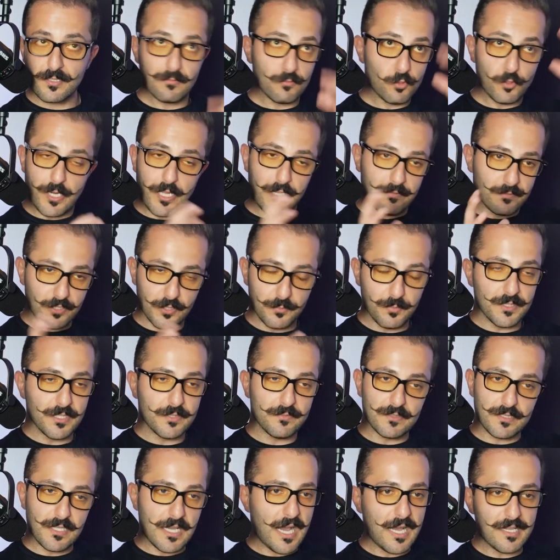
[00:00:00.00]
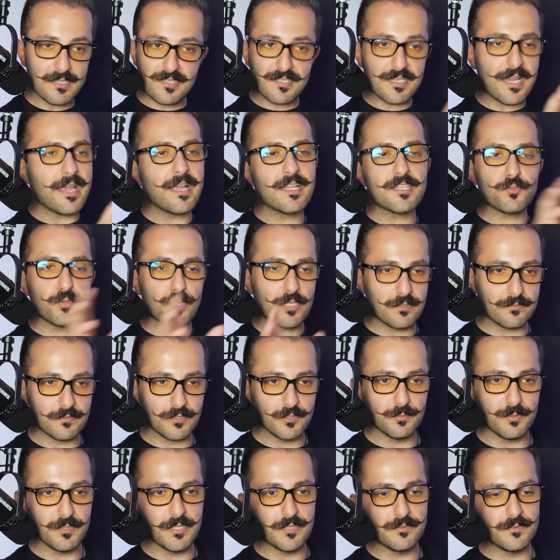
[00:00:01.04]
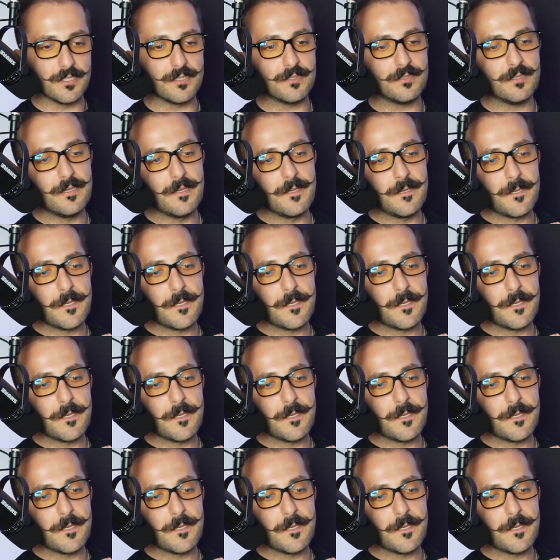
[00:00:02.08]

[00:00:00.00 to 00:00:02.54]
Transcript: whatever you believe in, God, science, whatever you believe in,